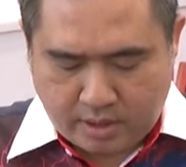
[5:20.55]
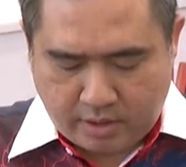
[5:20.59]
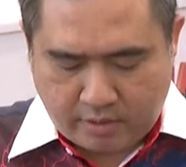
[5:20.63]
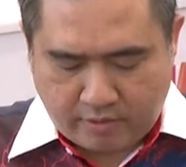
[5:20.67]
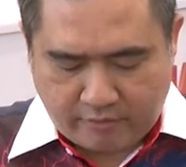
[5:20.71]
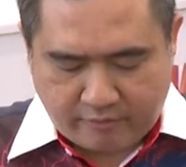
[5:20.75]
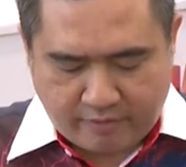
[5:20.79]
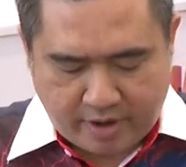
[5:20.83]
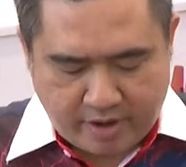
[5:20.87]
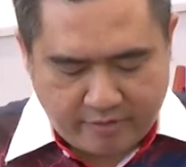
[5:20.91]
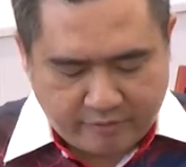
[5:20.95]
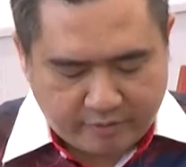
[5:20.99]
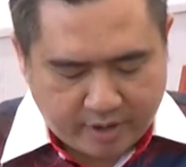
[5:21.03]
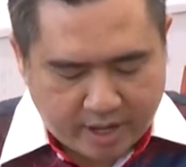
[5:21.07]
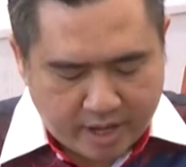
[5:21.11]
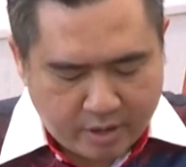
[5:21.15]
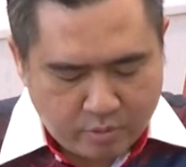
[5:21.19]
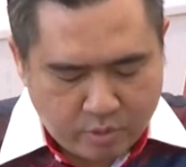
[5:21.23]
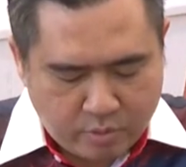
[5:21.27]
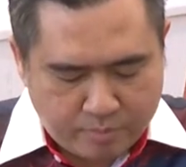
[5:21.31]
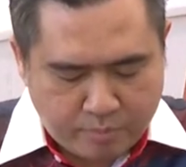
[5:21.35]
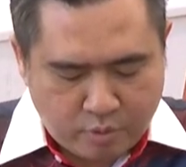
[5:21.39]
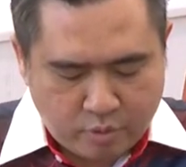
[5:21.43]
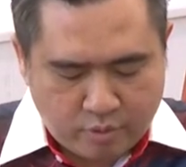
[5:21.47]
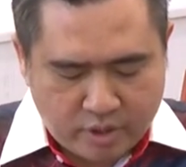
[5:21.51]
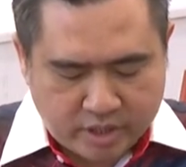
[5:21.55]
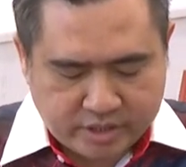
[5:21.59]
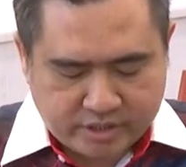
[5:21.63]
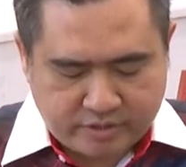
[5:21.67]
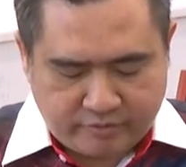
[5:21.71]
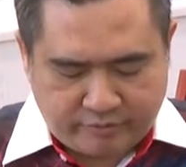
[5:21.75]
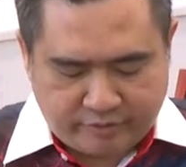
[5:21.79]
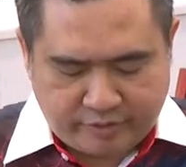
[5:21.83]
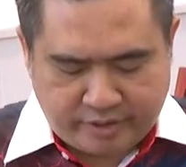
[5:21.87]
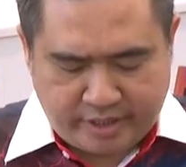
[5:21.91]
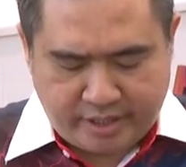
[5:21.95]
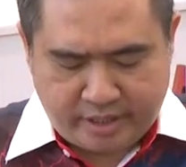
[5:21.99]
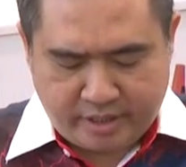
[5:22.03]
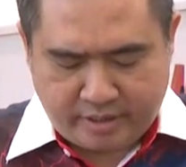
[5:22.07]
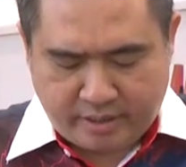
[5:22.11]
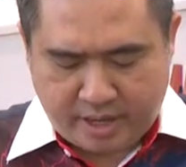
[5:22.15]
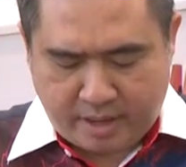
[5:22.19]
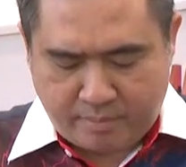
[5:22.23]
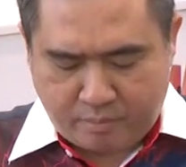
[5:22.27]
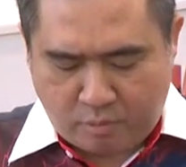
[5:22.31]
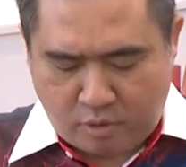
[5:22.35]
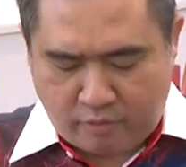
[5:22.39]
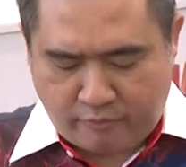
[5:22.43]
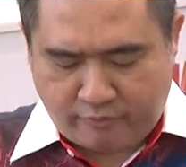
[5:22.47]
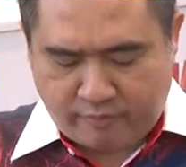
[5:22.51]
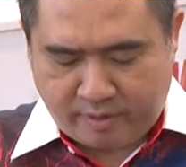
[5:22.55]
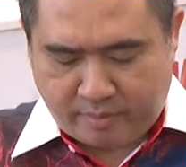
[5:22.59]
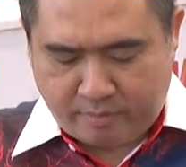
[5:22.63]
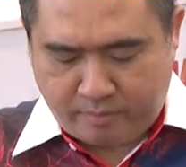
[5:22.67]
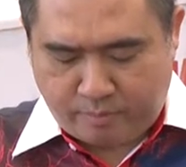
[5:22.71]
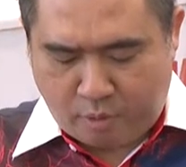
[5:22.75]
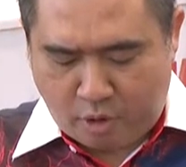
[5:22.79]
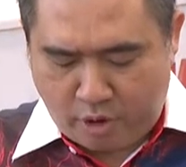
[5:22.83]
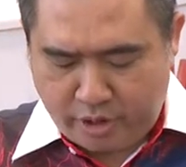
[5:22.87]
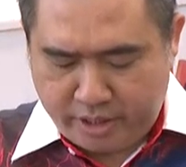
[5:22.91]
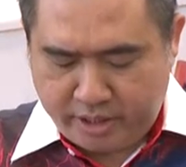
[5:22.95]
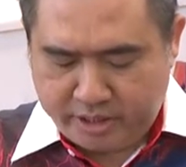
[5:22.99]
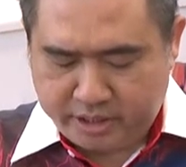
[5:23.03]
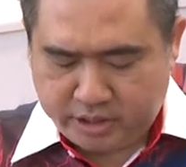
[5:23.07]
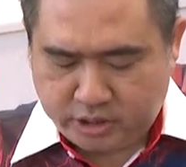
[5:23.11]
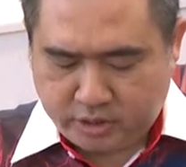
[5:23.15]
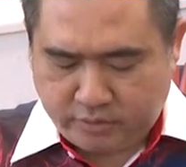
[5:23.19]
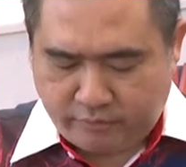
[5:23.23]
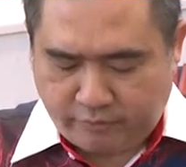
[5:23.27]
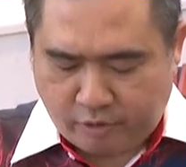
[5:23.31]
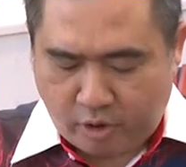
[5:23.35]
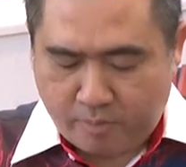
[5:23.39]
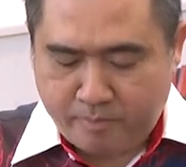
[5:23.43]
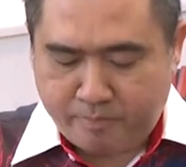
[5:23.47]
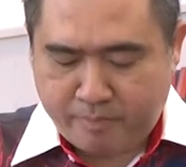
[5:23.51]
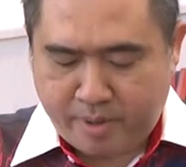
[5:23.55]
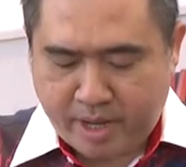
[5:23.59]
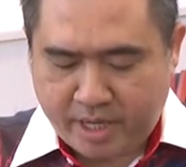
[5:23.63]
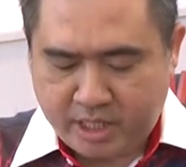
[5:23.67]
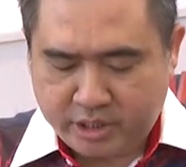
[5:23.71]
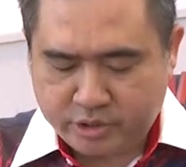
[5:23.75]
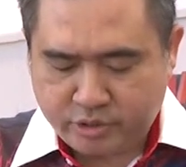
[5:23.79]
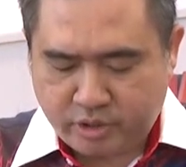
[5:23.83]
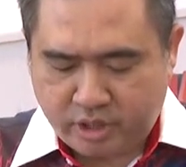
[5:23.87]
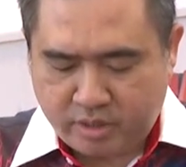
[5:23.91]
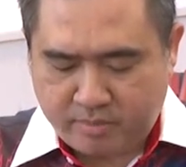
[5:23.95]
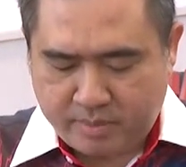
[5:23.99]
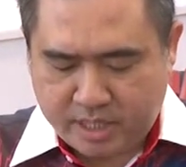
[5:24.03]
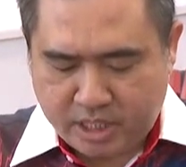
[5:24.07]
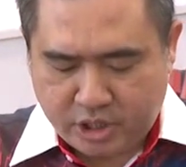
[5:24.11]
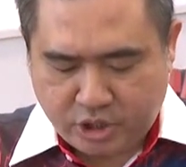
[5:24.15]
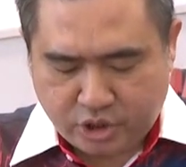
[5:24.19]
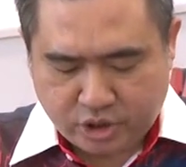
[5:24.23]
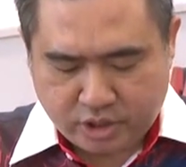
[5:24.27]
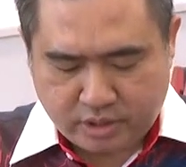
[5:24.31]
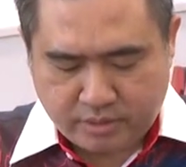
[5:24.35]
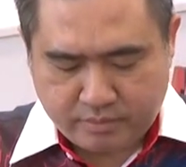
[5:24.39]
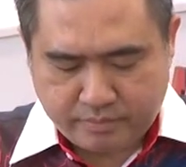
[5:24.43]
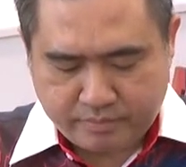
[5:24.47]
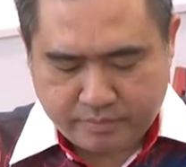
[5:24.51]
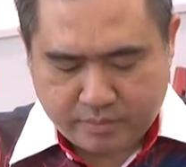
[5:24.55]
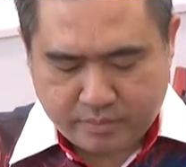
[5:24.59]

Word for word: Firefly will progressively add more points from Peninsular Malaysia